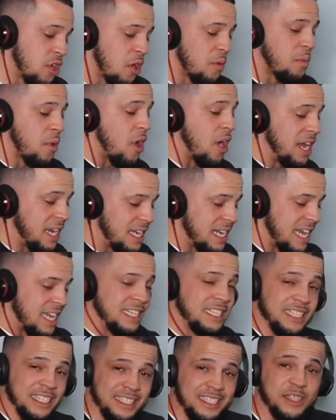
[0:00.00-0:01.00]
Bro,
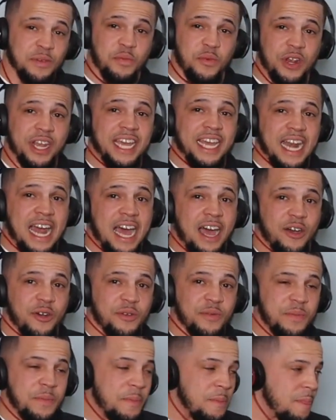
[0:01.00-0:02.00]
and just to bring it
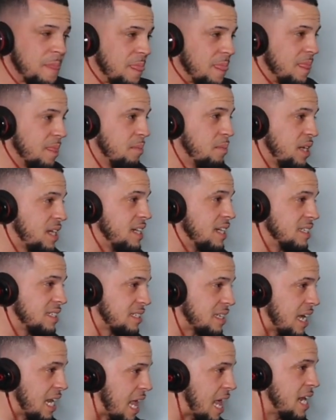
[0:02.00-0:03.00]
out,
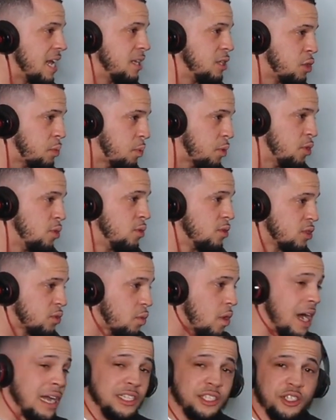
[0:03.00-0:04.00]
because a lot of entrepreneurs
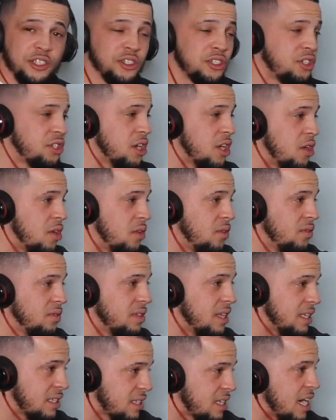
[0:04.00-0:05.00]
watch your show.
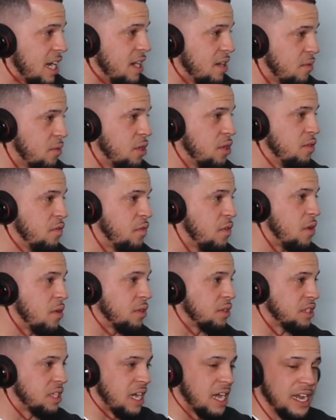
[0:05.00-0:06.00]
That's kind of what you
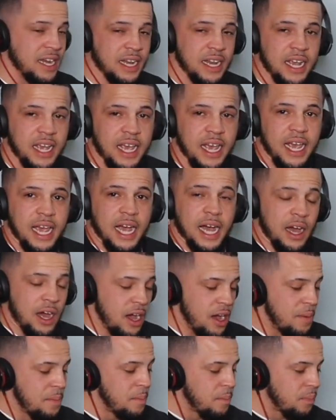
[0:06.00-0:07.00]
focus on.
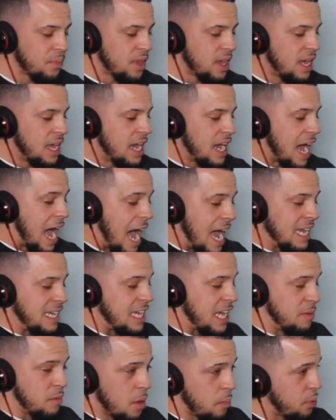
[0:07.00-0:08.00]
Definitely. I
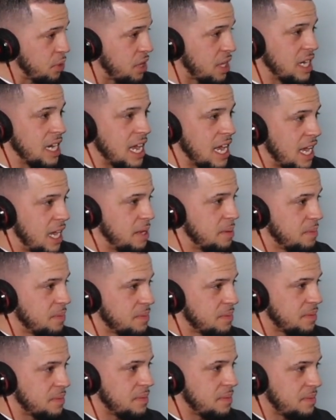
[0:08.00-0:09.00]
came up with the name.
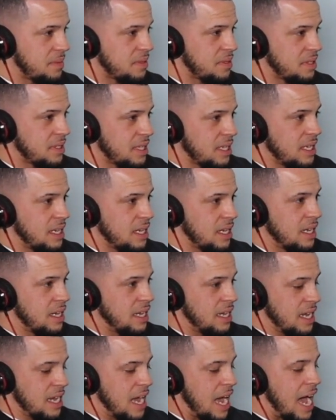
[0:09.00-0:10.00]

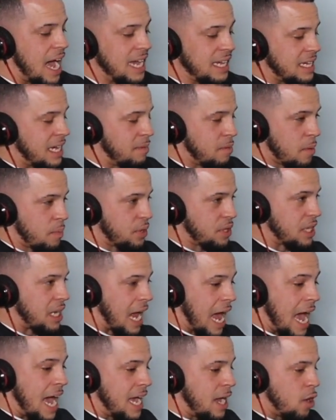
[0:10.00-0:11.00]
I
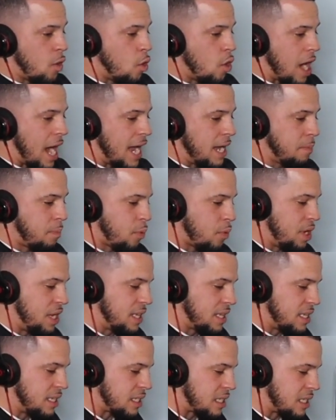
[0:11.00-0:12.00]

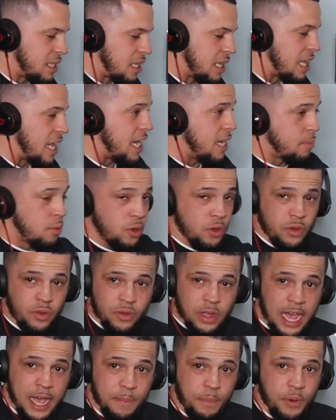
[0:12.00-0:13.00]
printed the
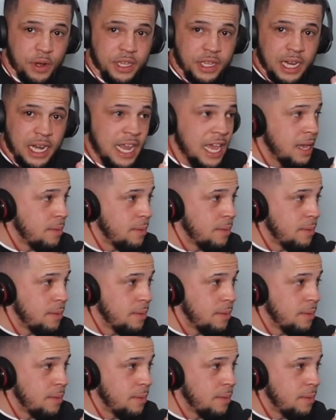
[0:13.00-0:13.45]
label. I printed the label.